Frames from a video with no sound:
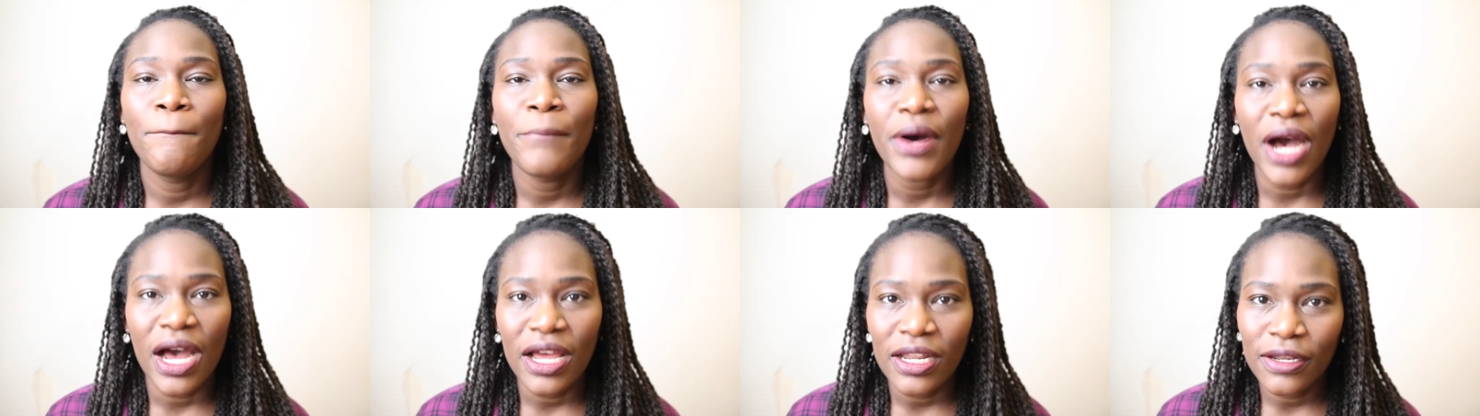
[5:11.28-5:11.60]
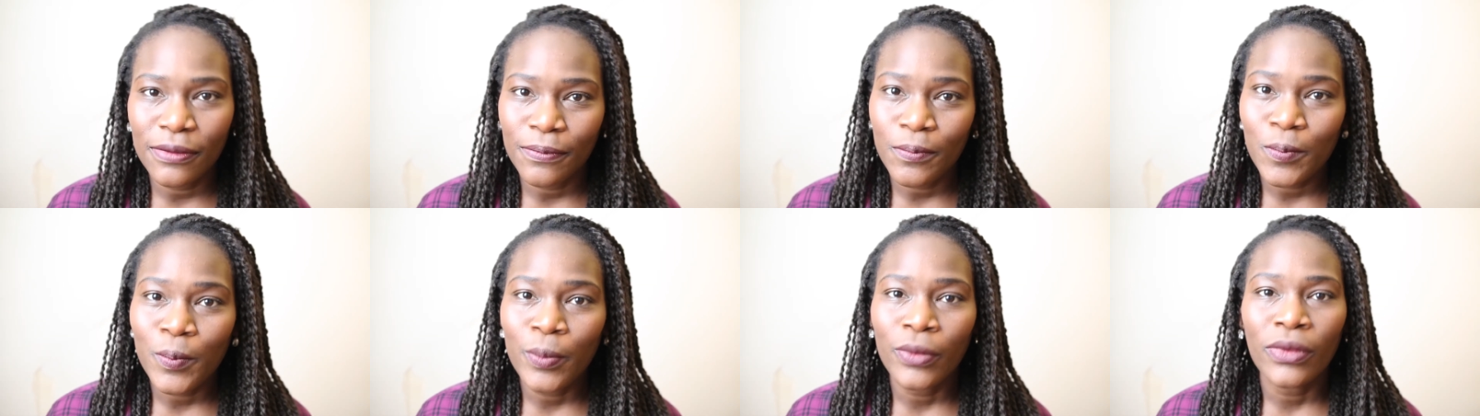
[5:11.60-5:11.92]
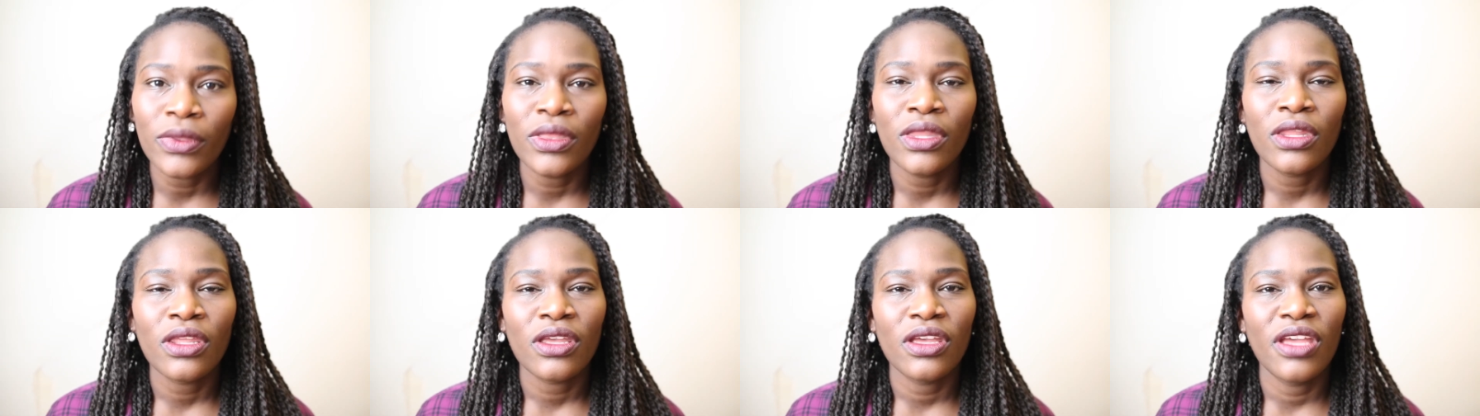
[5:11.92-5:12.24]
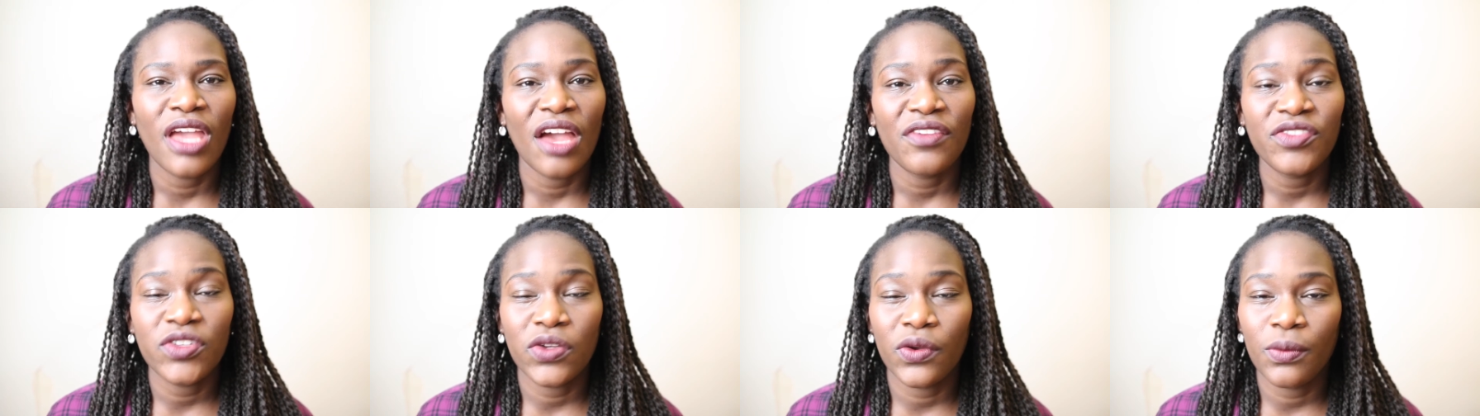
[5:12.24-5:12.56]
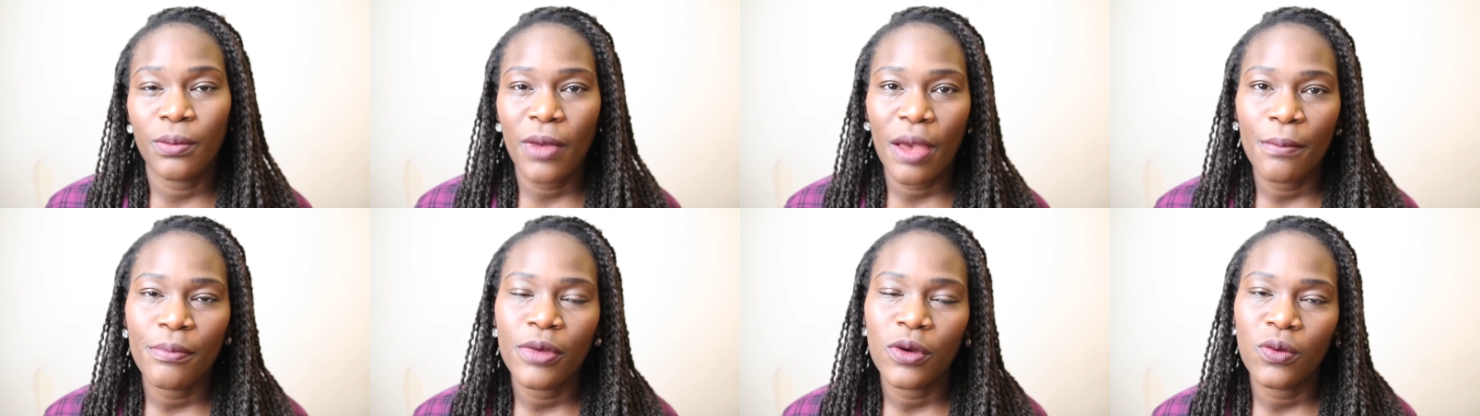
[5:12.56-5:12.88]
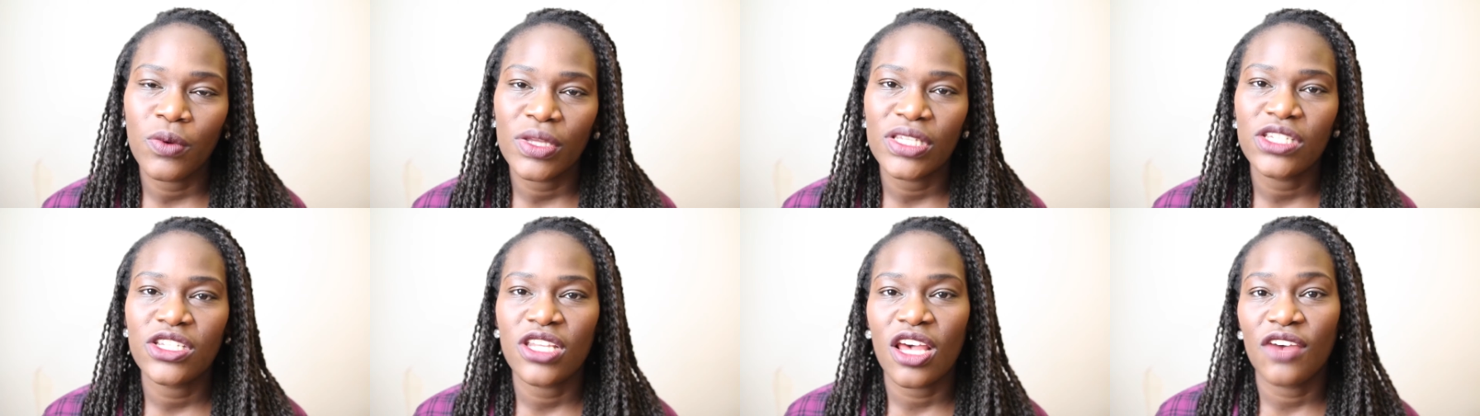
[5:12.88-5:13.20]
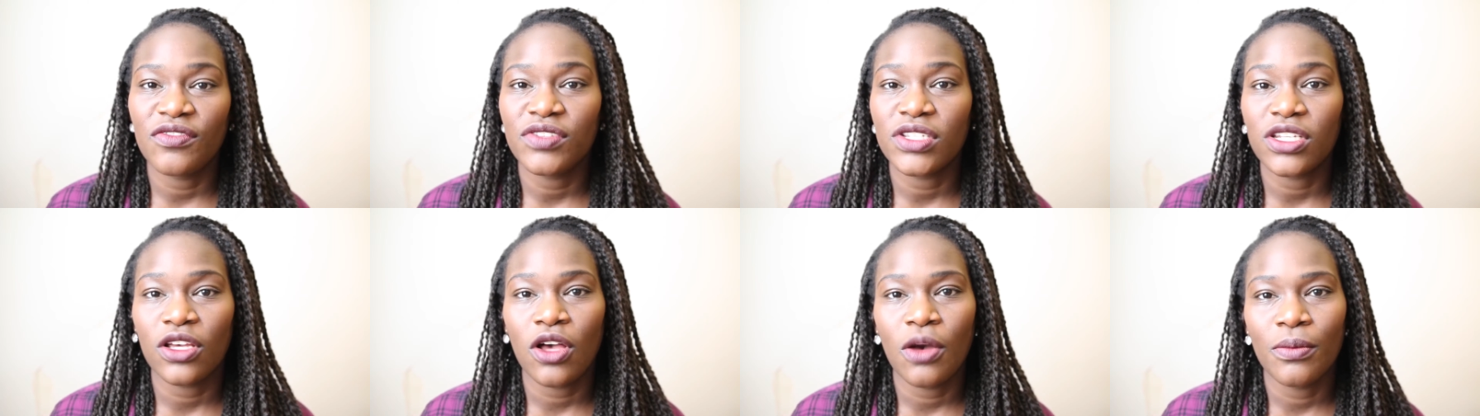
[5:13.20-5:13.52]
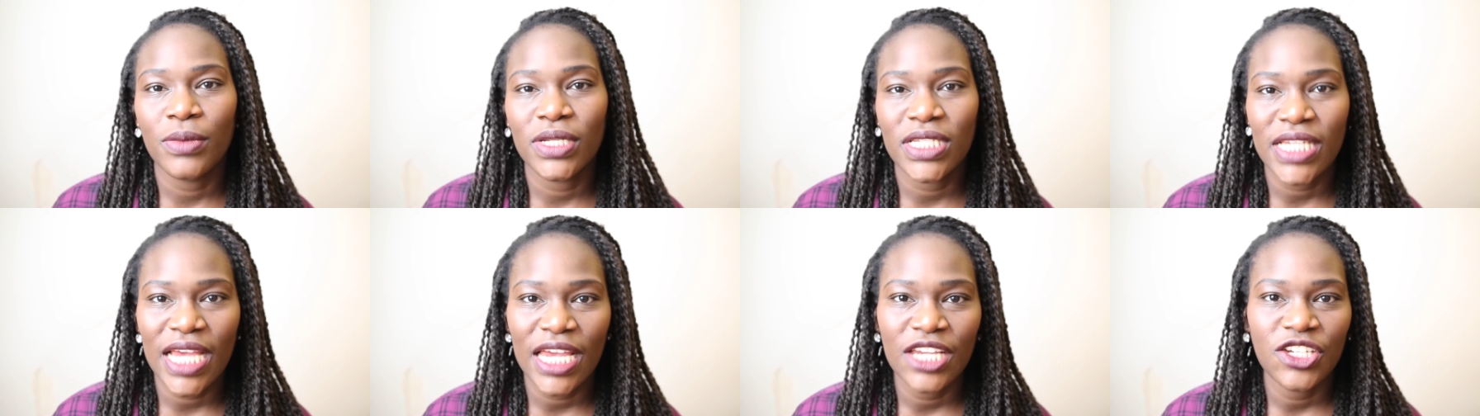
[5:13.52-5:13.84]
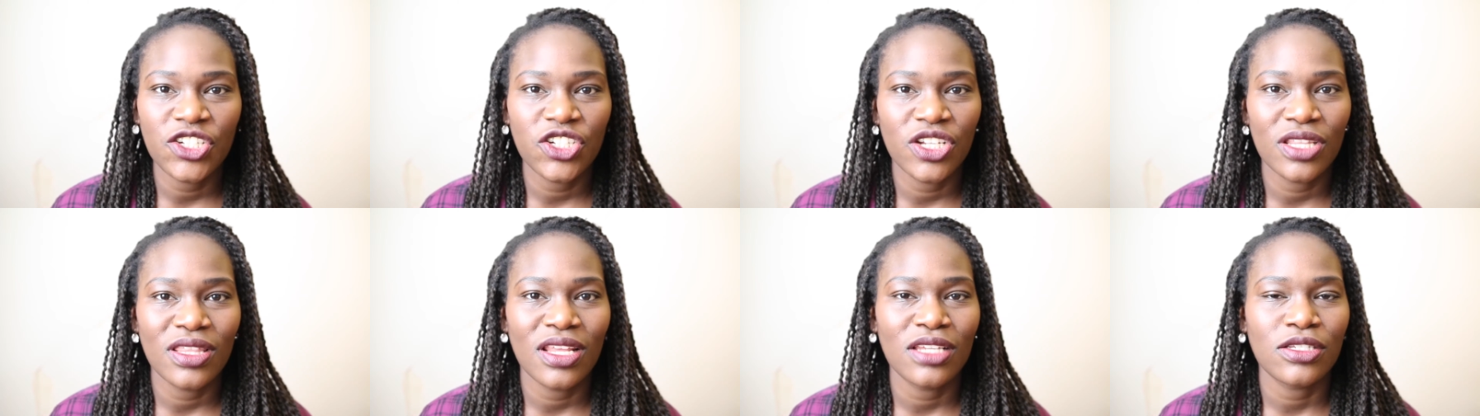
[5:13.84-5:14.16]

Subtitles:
But you have to remember, with serviced accommodation,